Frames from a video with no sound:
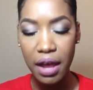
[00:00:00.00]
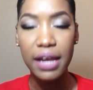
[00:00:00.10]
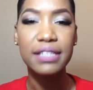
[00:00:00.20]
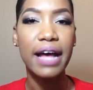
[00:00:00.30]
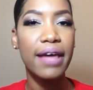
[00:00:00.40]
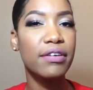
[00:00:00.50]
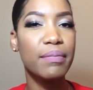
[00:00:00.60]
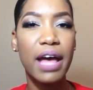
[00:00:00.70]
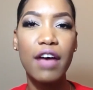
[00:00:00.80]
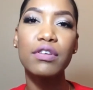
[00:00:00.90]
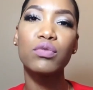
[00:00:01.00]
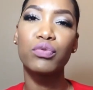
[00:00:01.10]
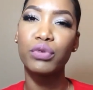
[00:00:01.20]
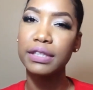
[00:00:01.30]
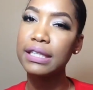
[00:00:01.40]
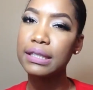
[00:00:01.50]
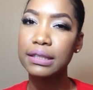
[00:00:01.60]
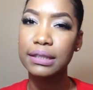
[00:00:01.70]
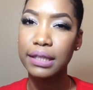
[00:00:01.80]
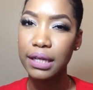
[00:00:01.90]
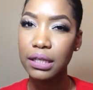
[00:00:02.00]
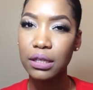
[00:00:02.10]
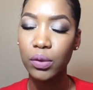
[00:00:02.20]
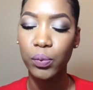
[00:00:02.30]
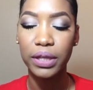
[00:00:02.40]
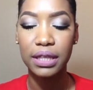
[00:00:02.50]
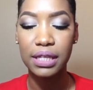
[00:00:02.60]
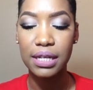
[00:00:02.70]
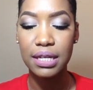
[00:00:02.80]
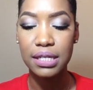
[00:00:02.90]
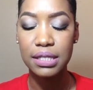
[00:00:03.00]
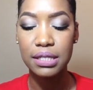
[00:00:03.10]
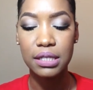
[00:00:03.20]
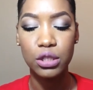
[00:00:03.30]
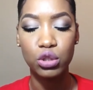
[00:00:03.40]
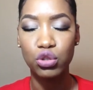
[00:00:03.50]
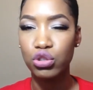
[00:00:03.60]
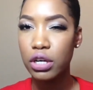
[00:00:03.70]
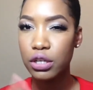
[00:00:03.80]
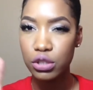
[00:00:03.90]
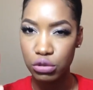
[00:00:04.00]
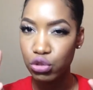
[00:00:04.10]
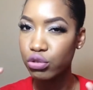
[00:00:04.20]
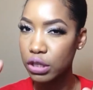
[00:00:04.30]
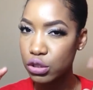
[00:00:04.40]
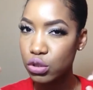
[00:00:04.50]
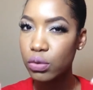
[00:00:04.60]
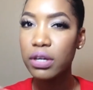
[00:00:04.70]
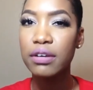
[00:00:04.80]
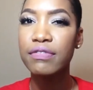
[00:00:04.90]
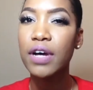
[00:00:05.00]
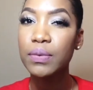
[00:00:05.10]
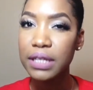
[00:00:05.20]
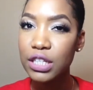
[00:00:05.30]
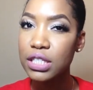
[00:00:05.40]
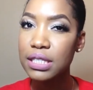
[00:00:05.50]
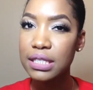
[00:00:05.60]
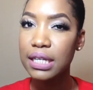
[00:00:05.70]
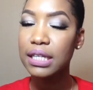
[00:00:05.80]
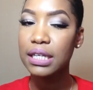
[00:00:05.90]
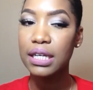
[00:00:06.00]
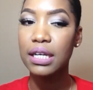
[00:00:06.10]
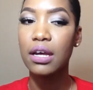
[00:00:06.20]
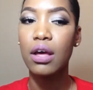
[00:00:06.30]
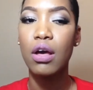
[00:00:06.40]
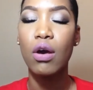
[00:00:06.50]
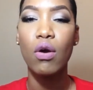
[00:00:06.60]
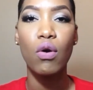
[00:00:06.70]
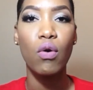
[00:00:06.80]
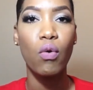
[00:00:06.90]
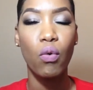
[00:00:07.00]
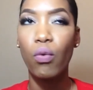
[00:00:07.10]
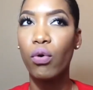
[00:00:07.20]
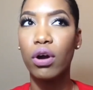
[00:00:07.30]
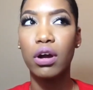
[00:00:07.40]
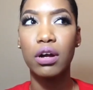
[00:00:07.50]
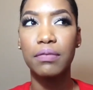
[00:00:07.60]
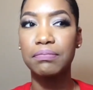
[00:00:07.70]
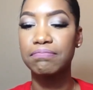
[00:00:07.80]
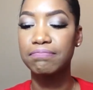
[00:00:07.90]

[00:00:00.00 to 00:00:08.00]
It's either I'm having really good luck with these drugstore foundations lately, or